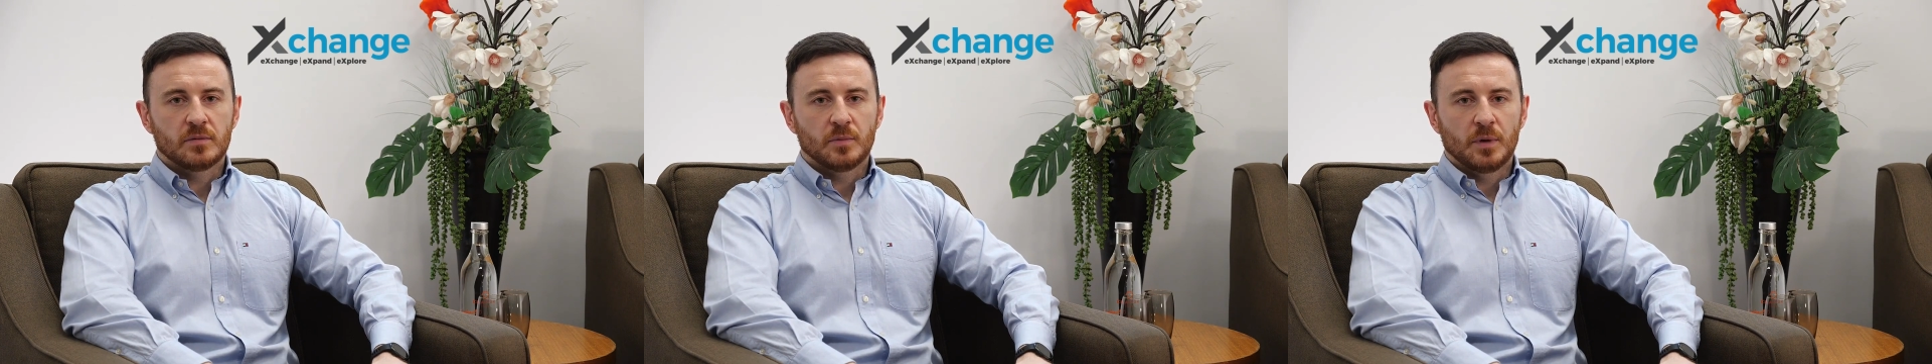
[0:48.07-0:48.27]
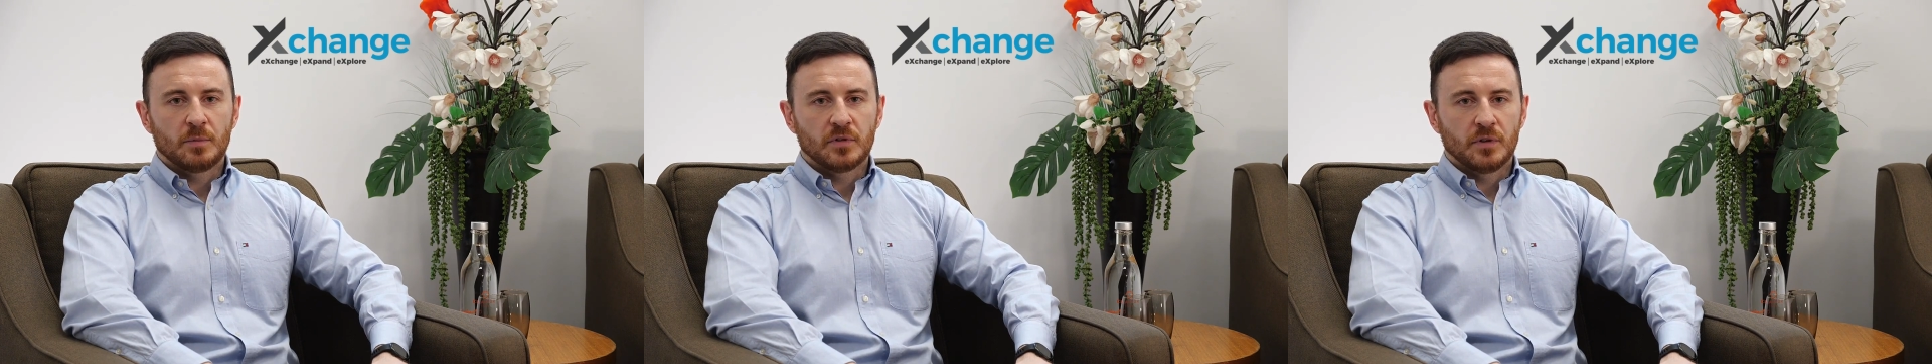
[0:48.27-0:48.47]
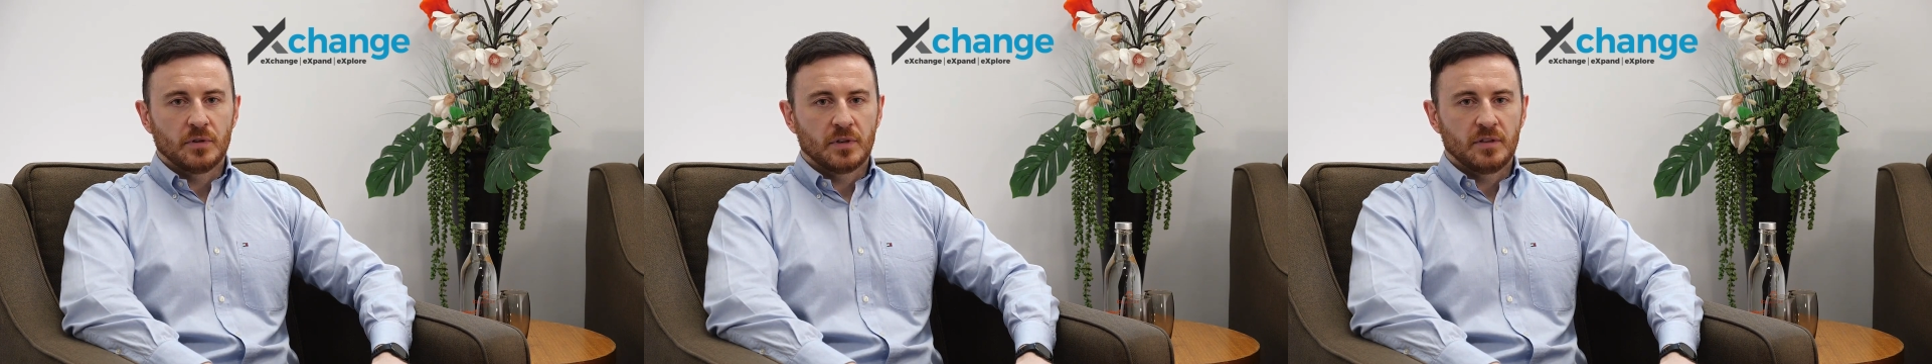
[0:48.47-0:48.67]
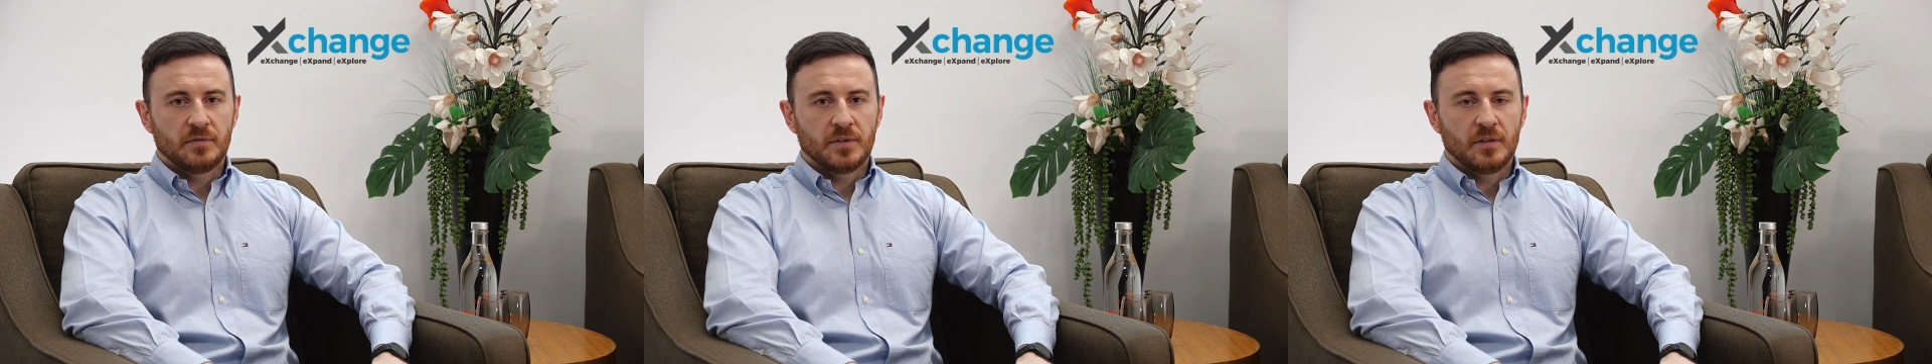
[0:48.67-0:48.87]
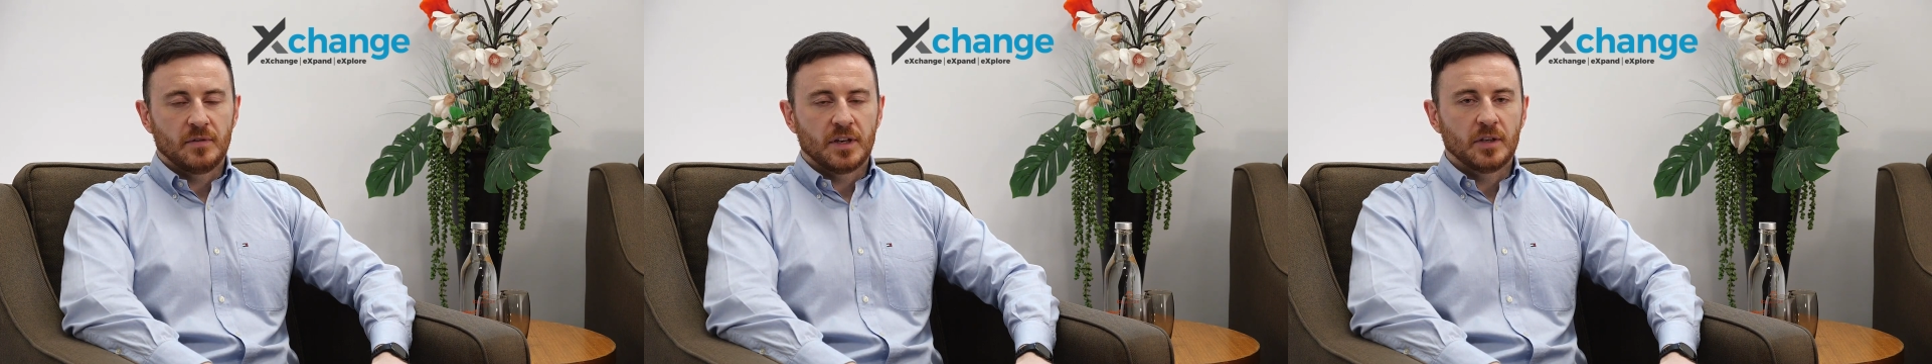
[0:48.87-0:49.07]
when we're talking if
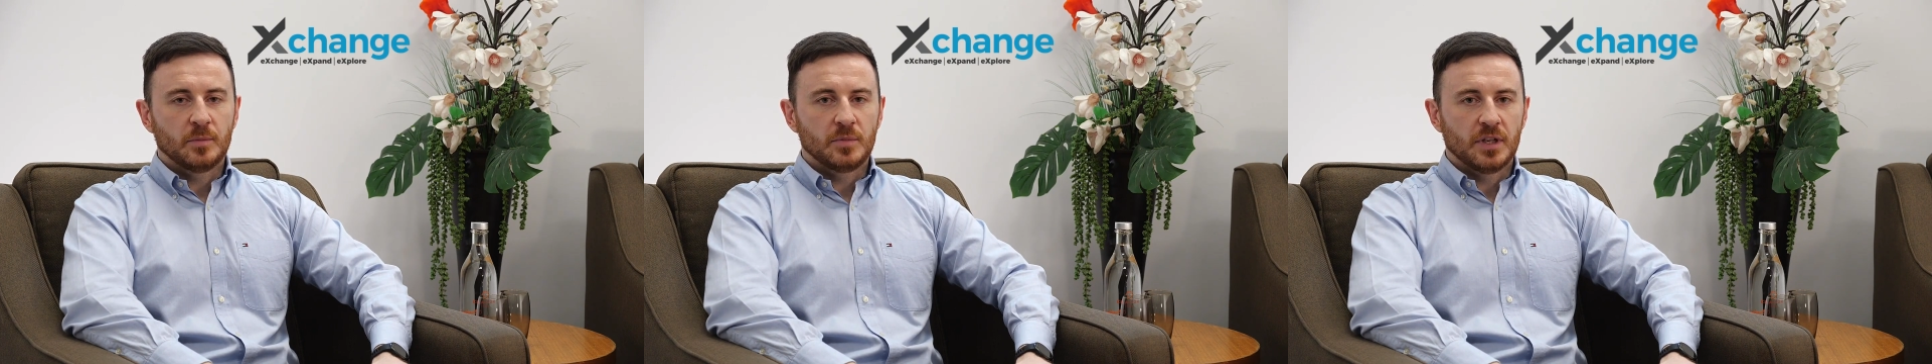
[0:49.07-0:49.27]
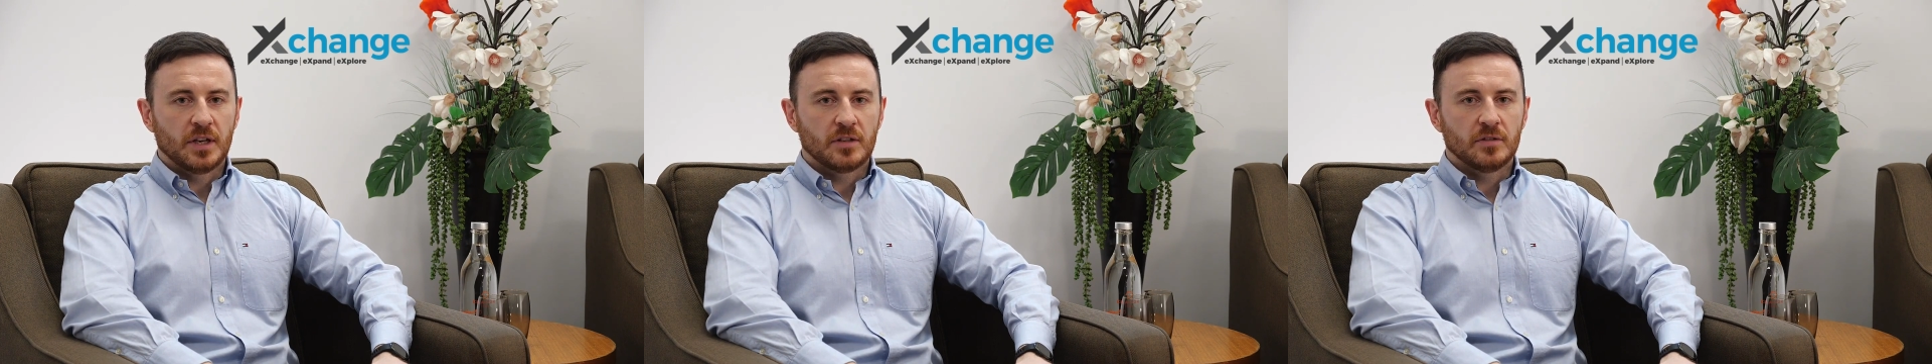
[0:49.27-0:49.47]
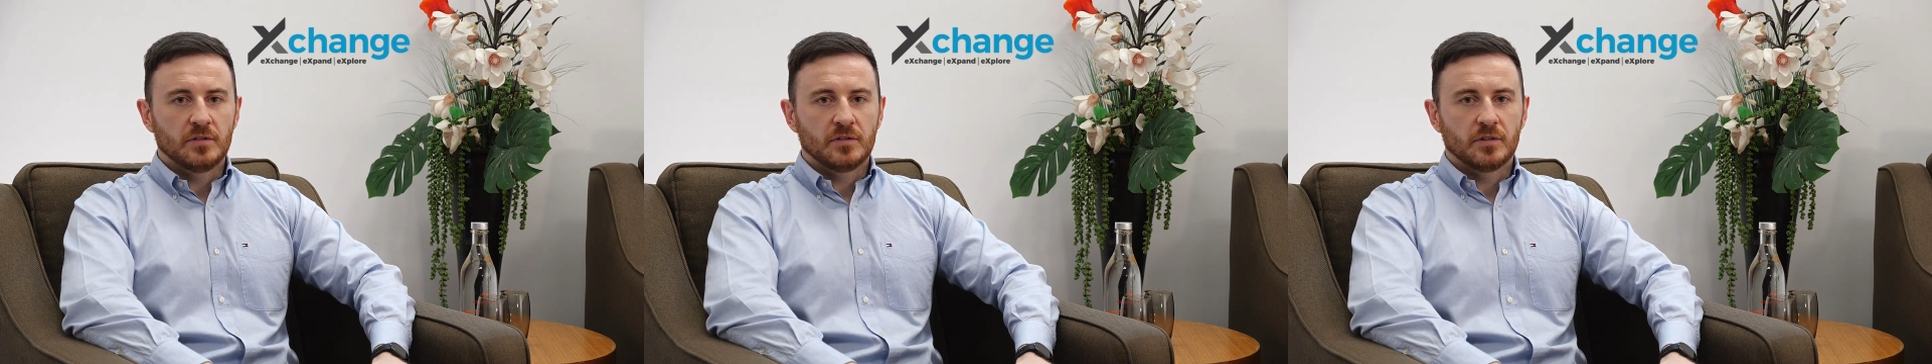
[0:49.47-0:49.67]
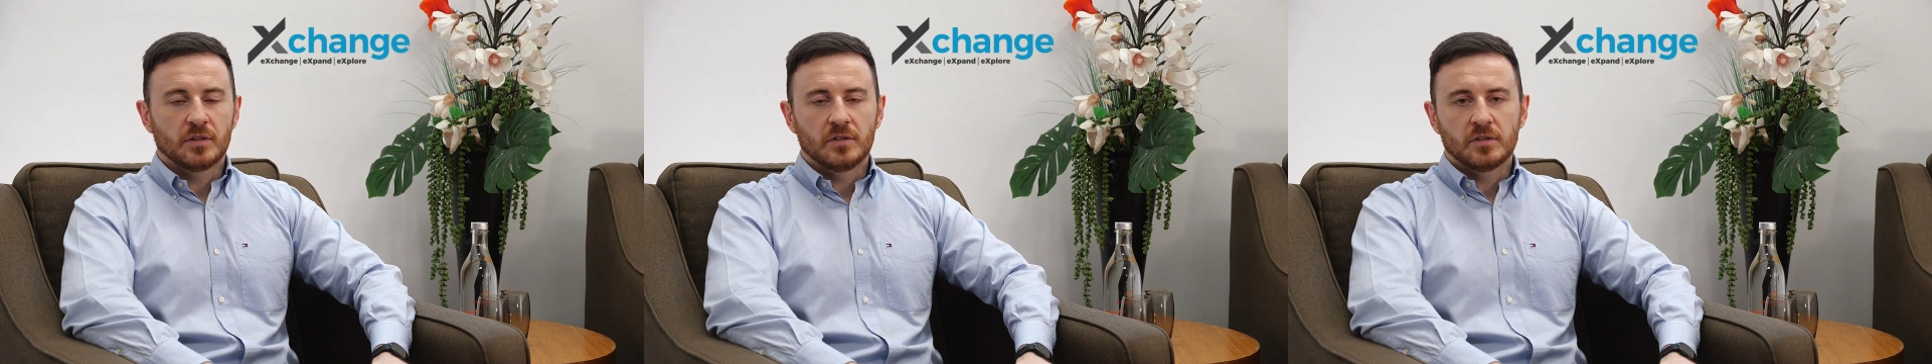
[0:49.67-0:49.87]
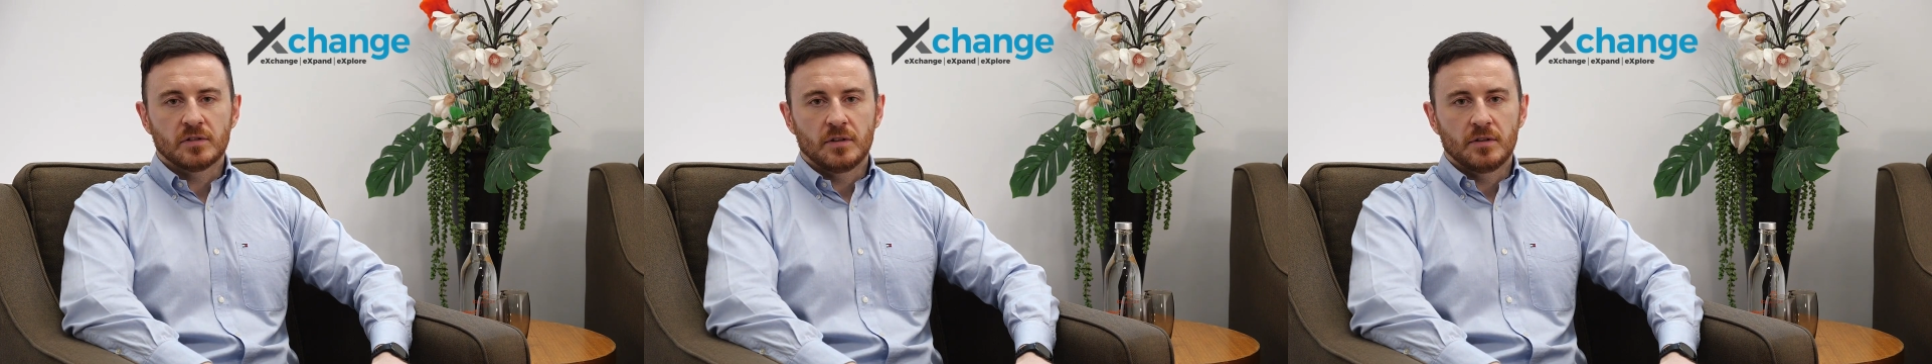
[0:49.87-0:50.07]
they have any objections or
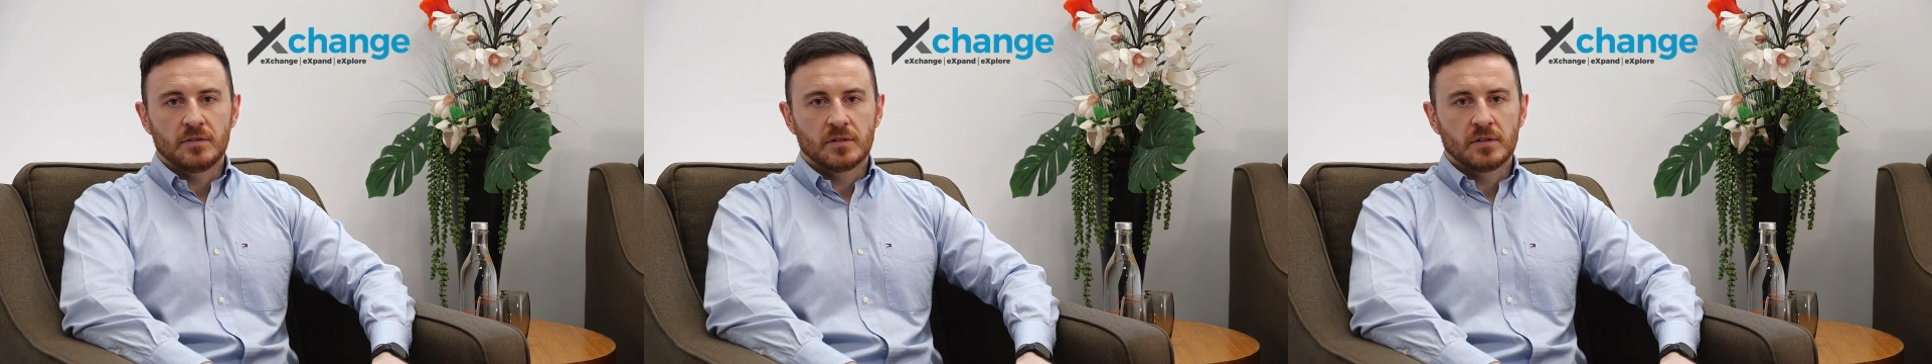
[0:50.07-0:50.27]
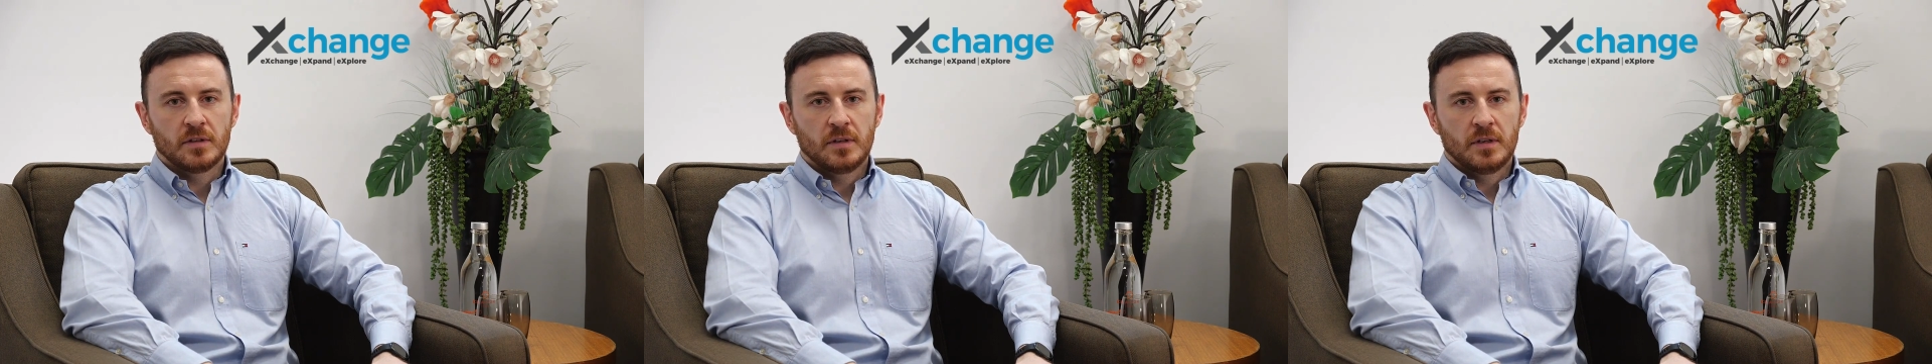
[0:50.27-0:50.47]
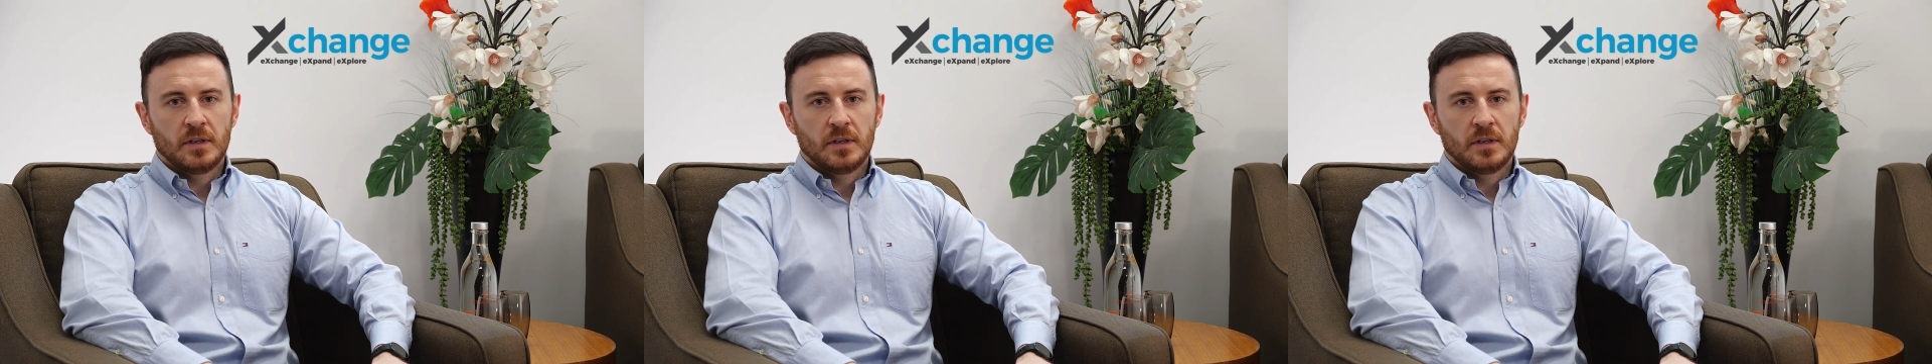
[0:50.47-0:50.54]
concerns,